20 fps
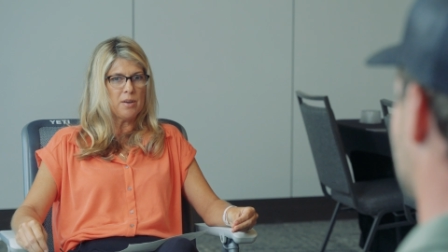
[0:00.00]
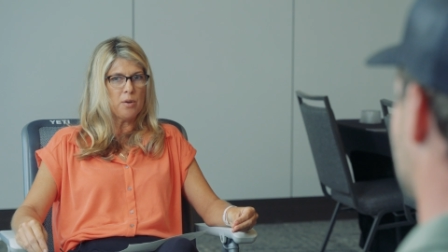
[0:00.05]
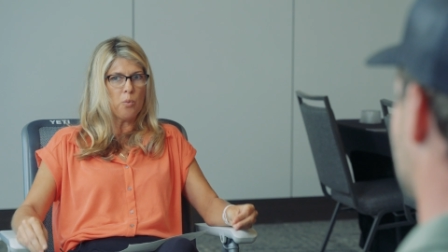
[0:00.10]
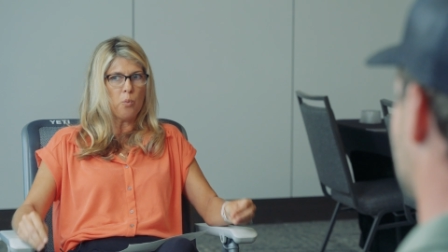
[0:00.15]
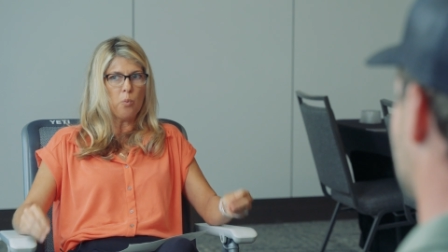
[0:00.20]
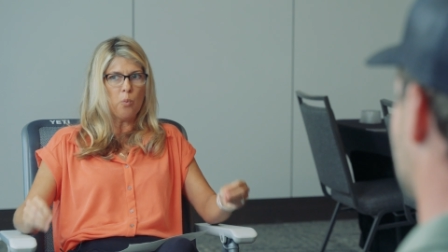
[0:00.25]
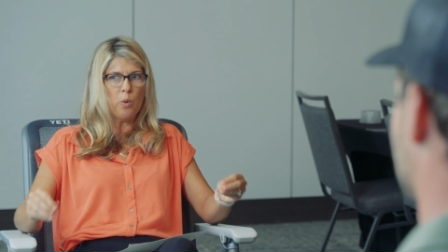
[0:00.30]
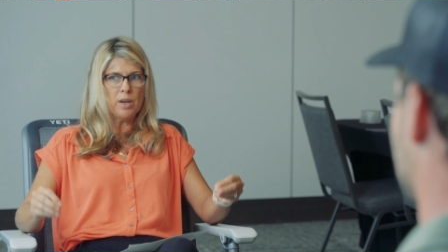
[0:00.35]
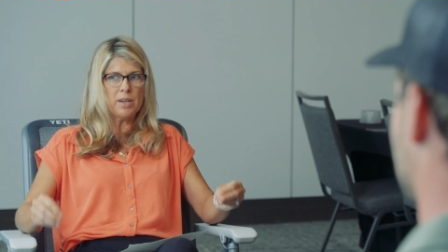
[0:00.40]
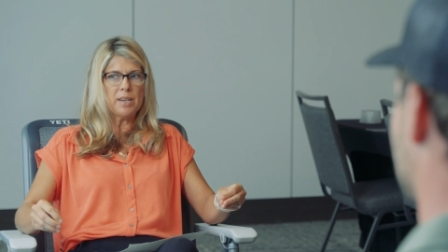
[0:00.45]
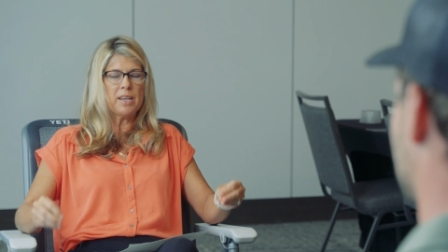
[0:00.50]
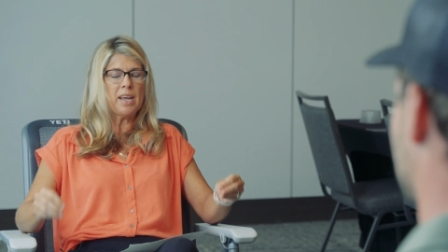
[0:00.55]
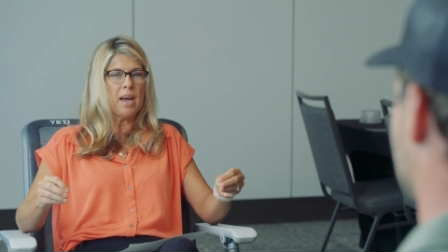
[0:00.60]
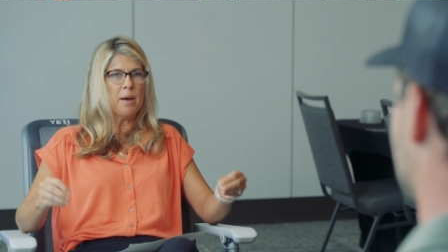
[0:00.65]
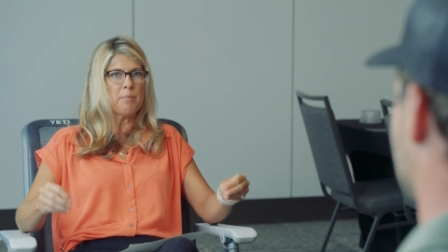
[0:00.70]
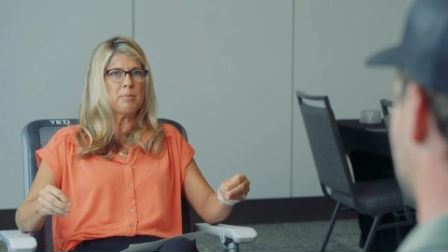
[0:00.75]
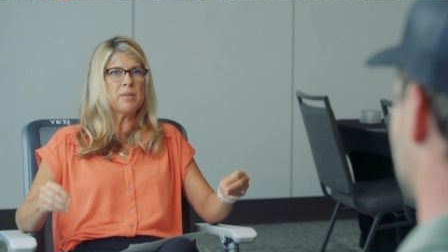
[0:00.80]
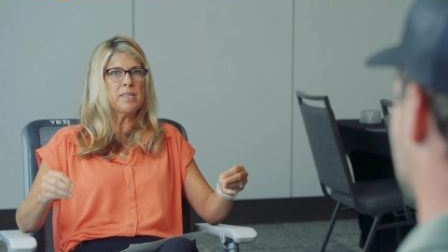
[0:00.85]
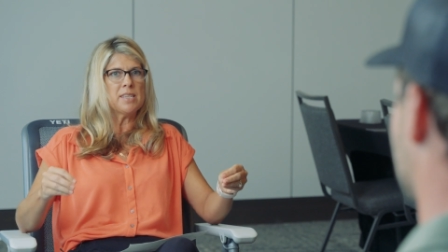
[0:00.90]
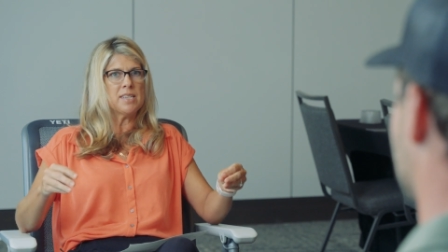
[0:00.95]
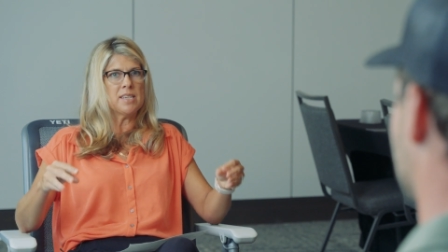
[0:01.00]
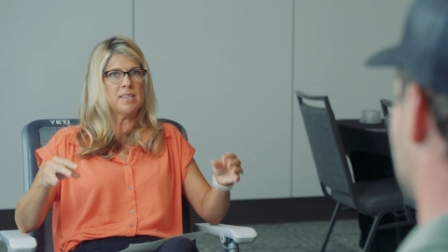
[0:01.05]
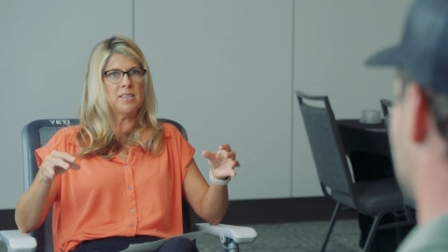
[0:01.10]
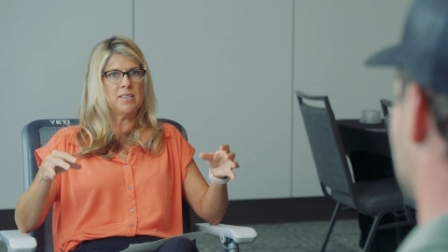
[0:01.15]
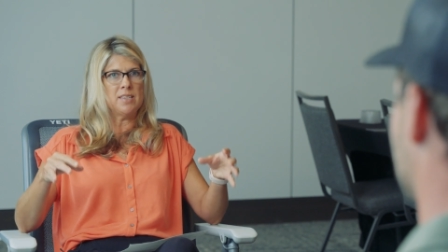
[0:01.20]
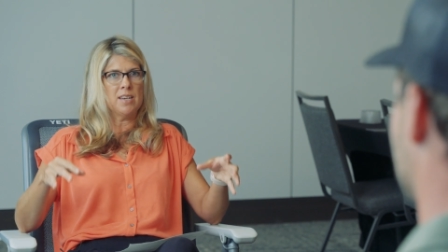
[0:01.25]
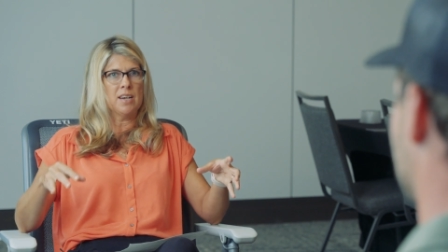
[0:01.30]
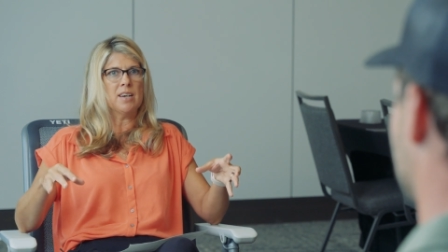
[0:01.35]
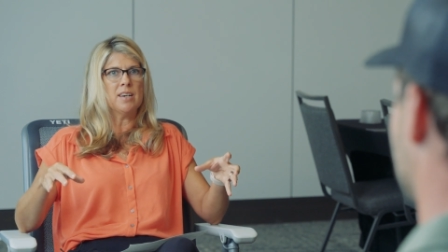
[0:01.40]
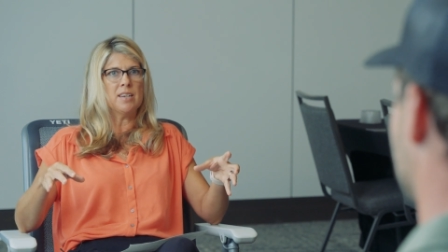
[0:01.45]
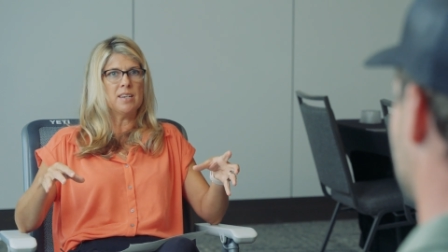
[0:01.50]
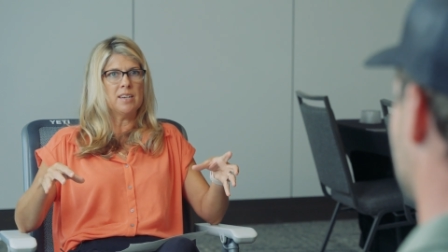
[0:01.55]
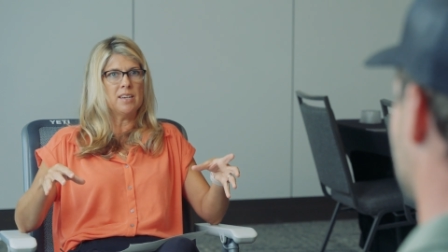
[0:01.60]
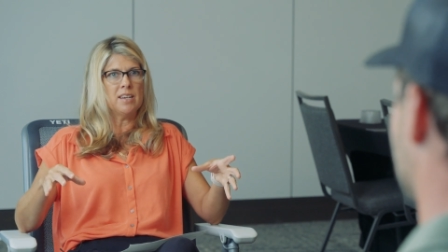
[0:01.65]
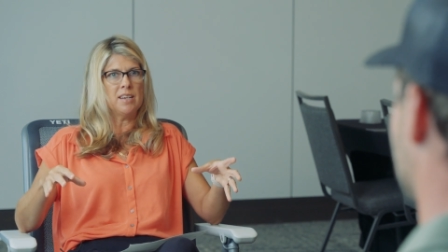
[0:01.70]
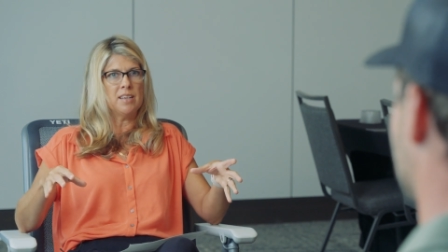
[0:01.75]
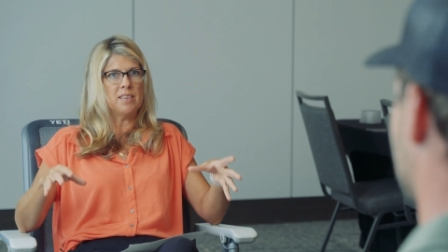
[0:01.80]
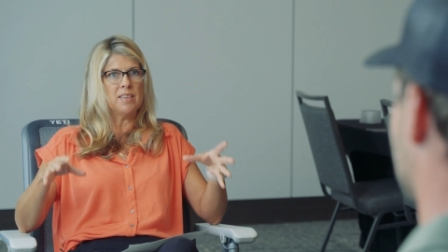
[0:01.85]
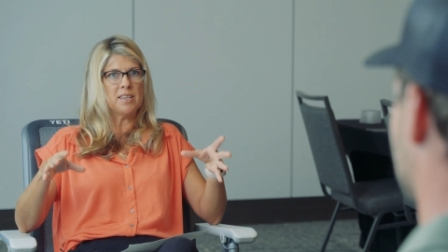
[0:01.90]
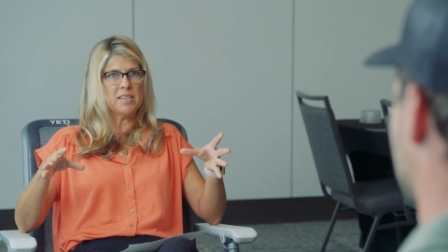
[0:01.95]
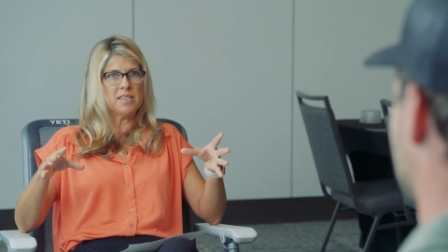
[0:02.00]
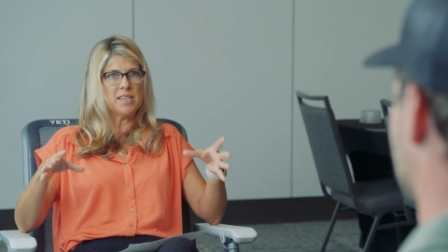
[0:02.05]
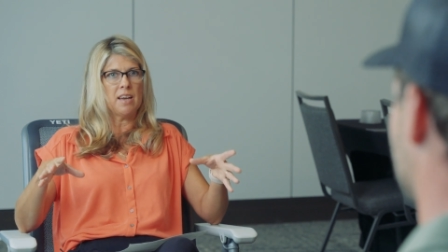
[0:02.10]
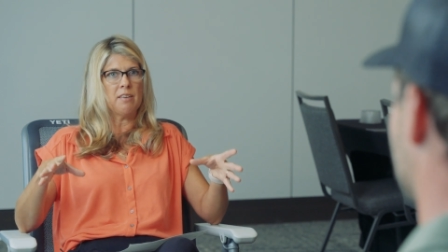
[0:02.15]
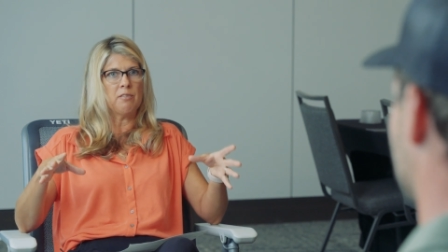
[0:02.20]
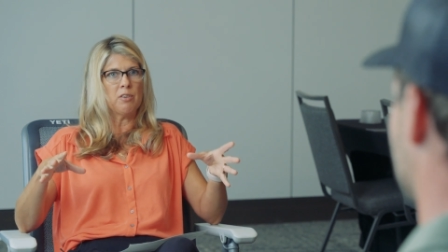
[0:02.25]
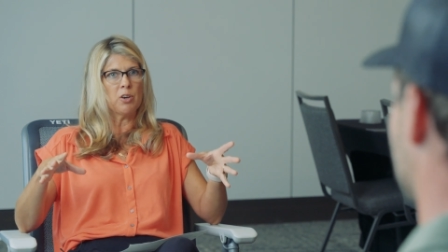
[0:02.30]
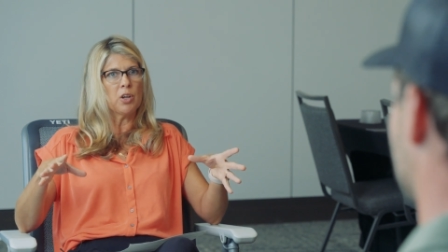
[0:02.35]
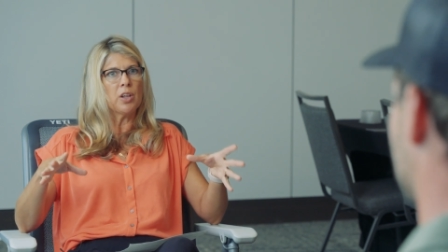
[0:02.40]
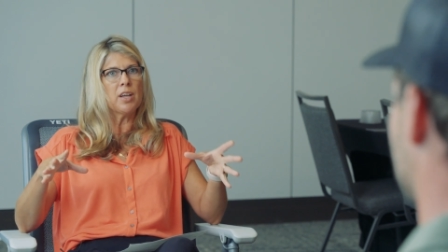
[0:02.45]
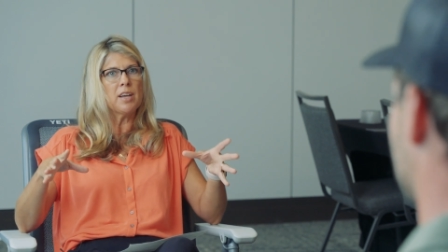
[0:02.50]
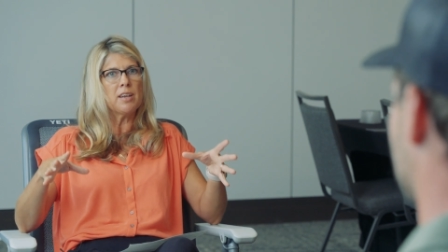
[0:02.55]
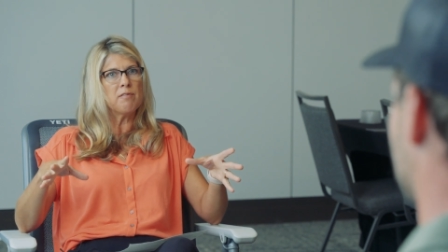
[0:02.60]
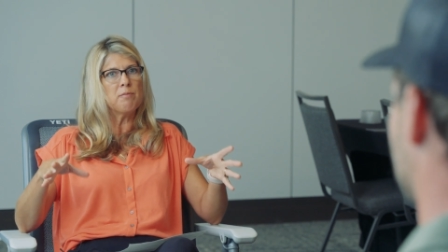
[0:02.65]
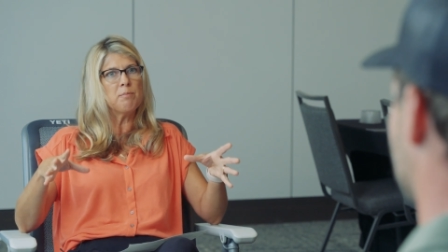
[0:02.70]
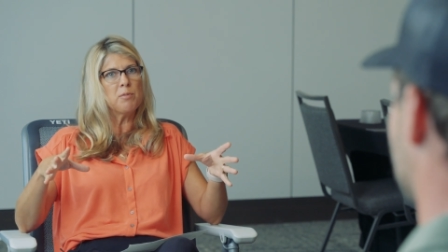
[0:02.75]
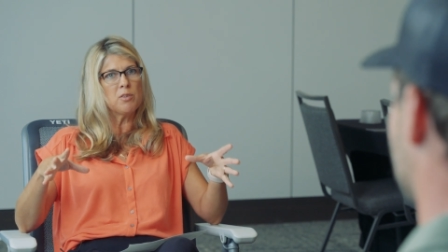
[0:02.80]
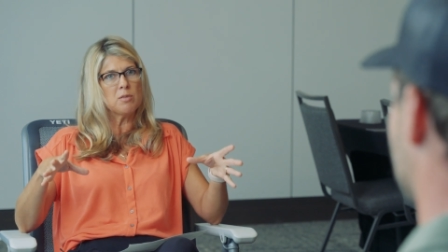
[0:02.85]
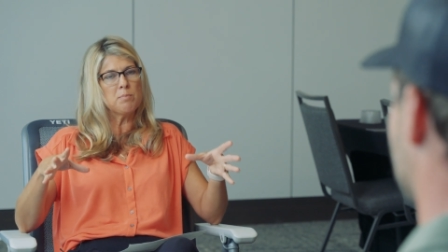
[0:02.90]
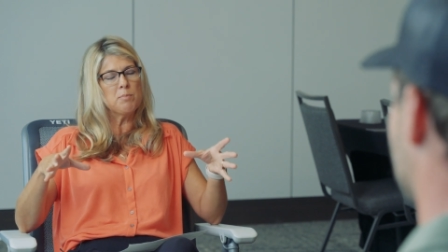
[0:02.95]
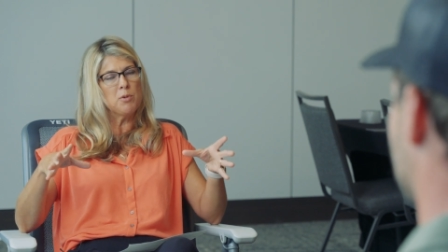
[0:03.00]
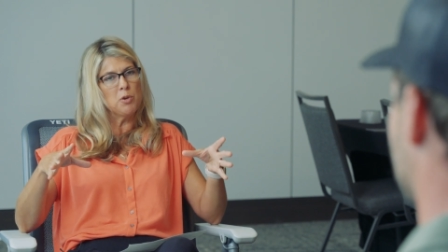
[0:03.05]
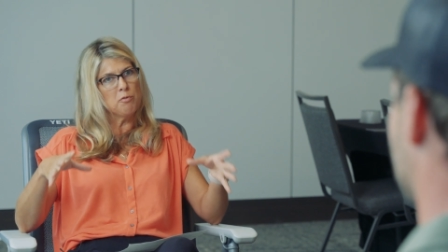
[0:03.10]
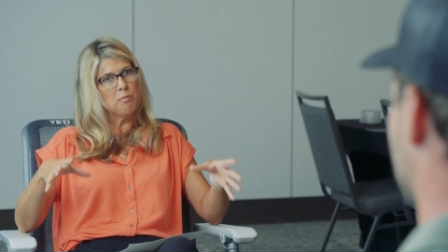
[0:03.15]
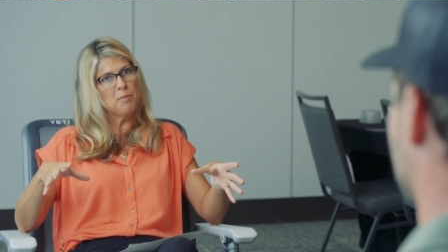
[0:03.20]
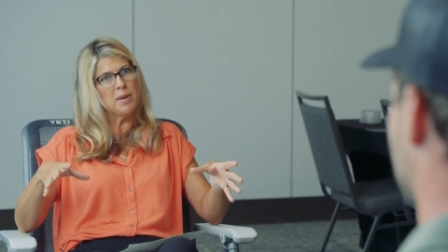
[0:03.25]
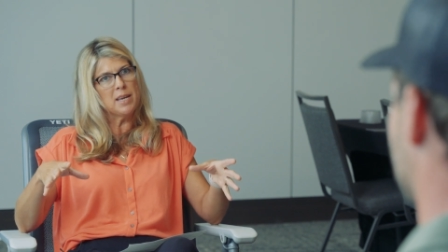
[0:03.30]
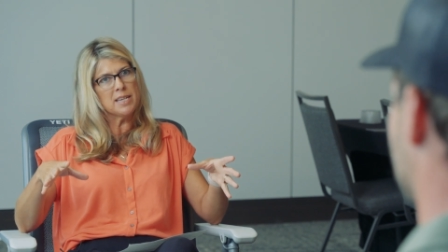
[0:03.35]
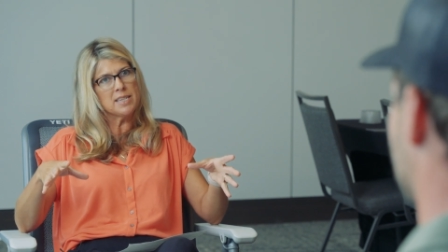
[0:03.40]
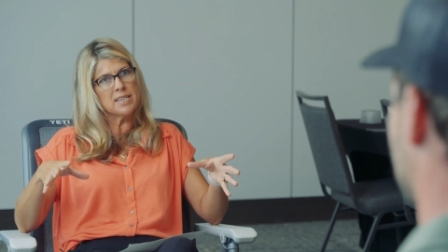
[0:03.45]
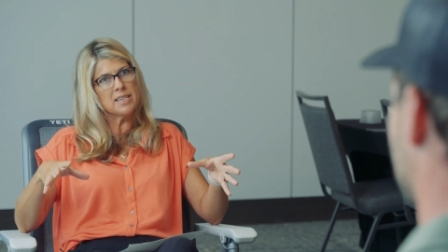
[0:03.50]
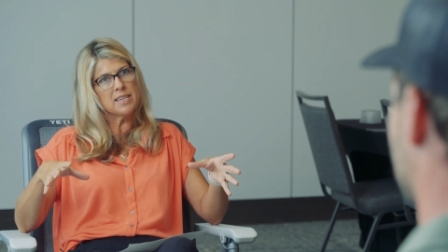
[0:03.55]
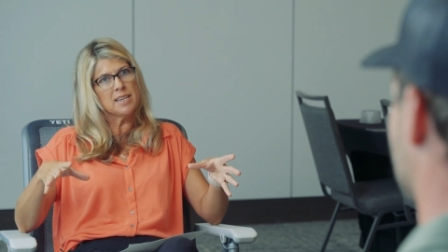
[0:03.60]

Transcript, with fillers: what Captains has done in this Everglades movement